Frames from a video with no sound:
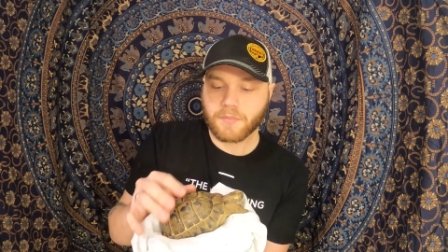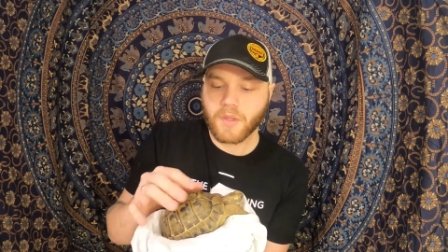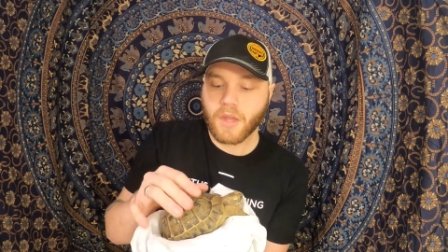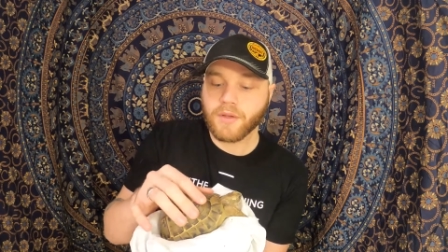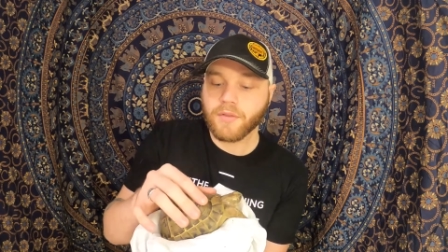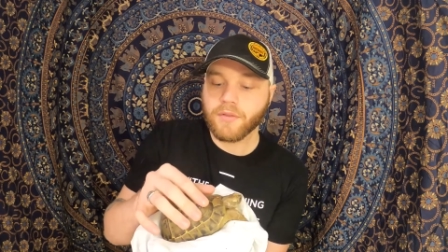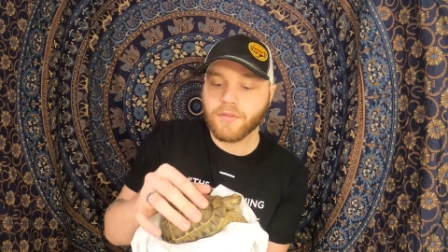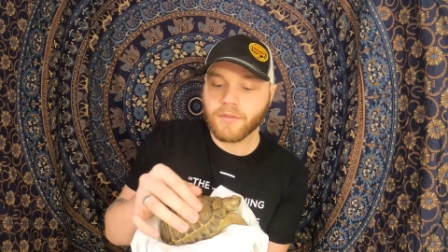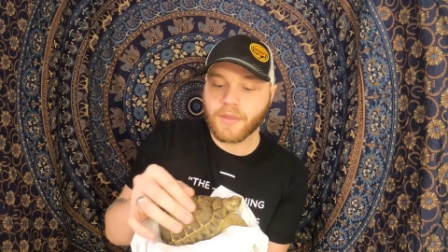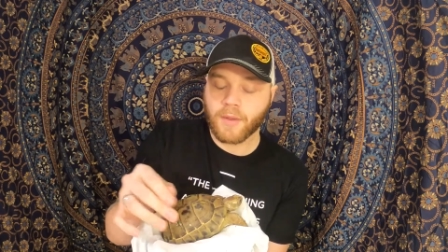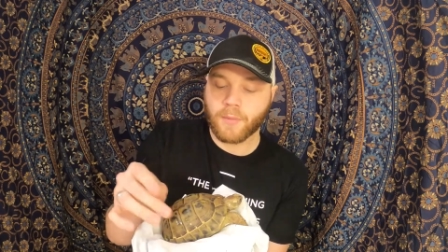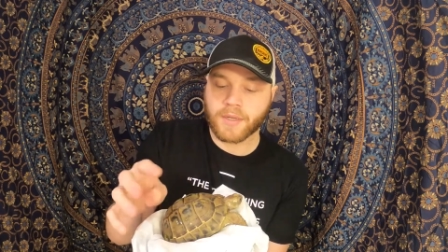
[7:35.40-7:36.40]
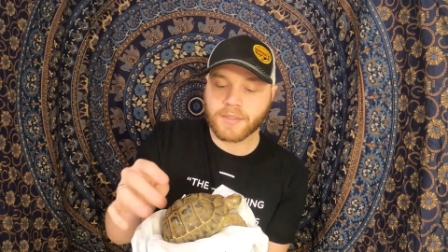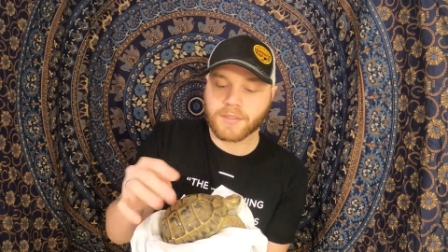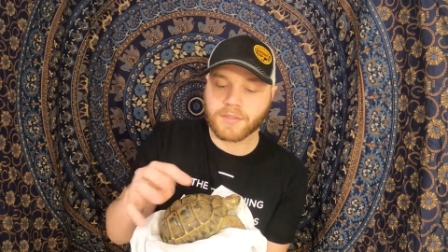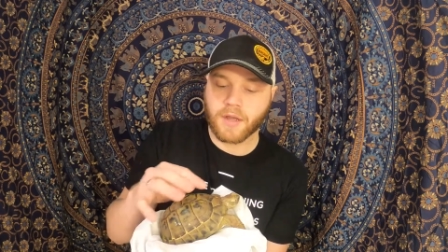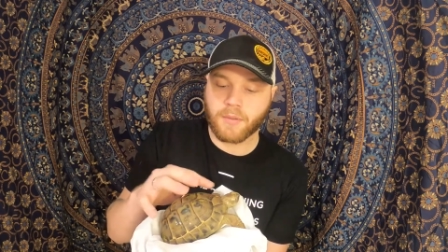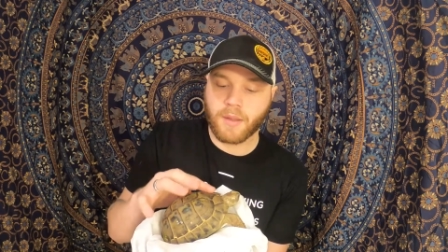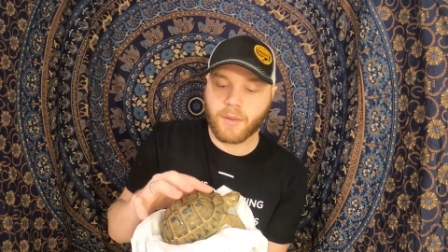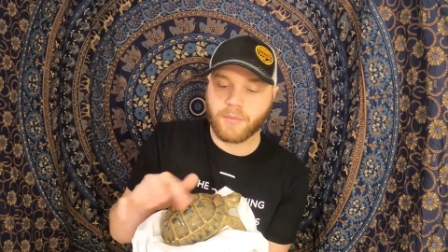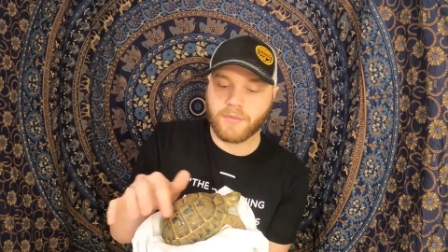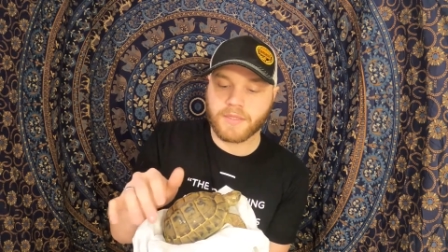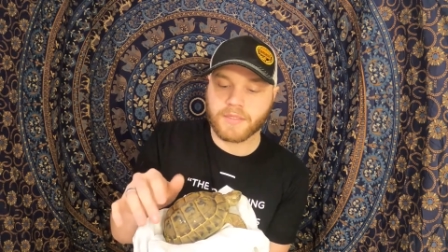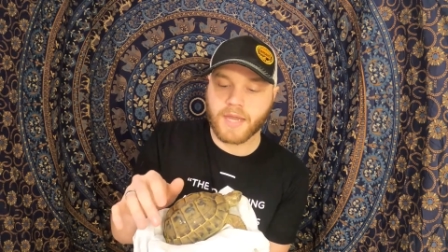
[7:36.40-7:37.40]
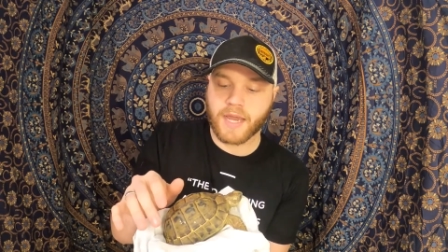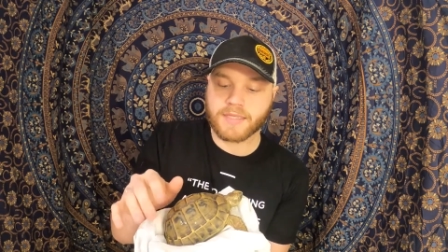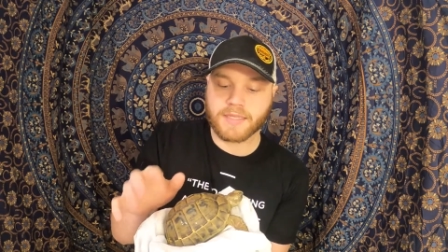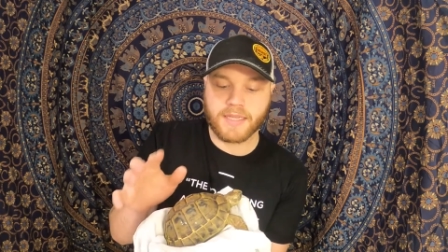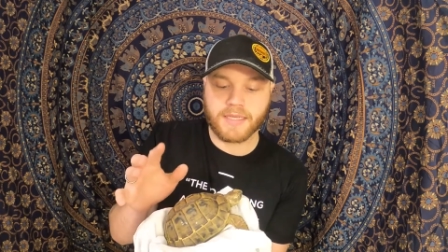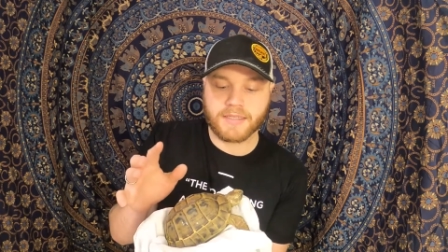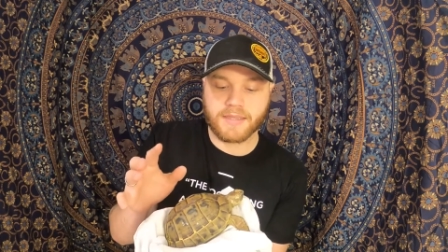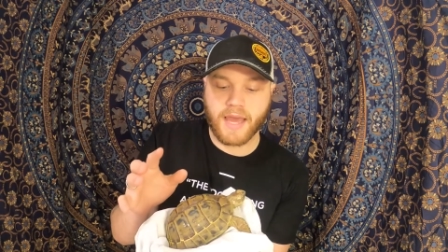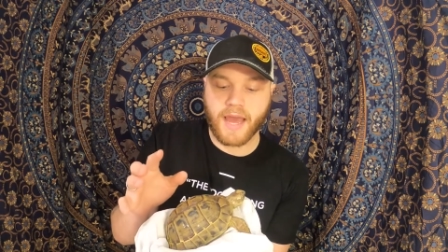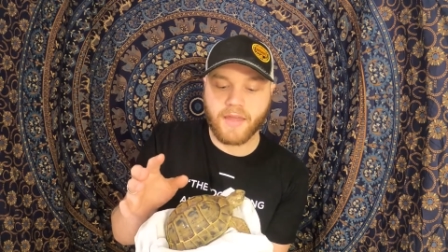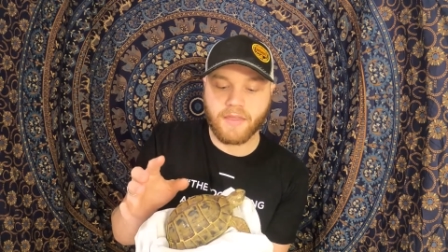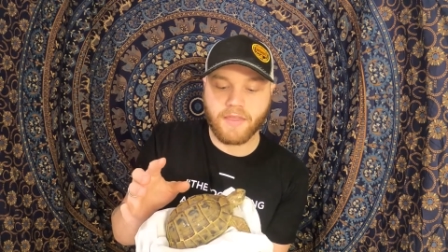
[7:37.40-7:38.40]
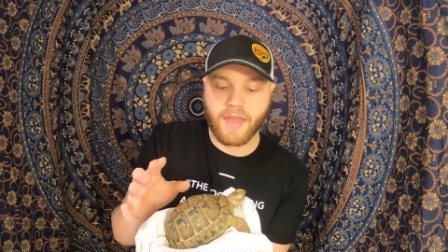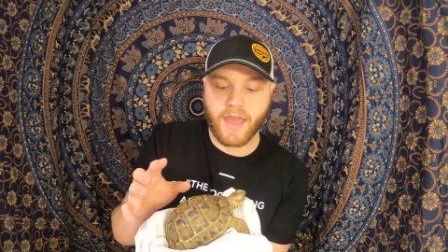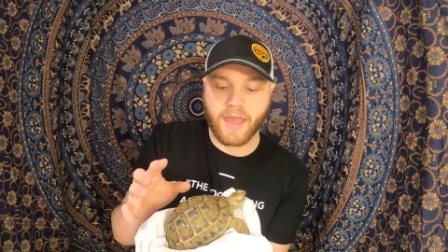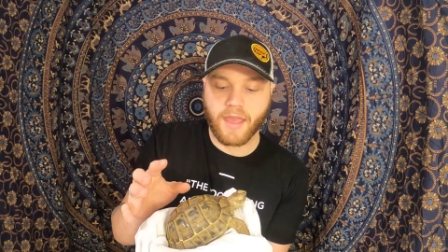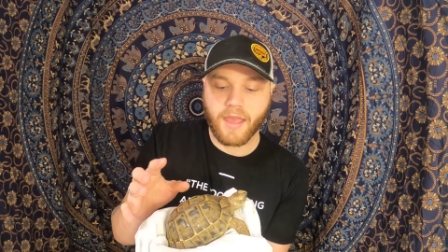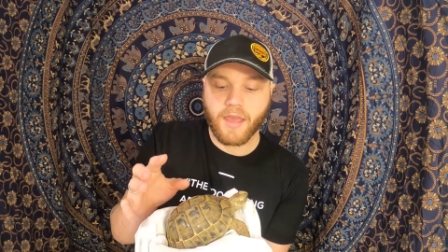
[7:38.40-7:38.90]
Another thing that I wanted to talk about with these guys is that they,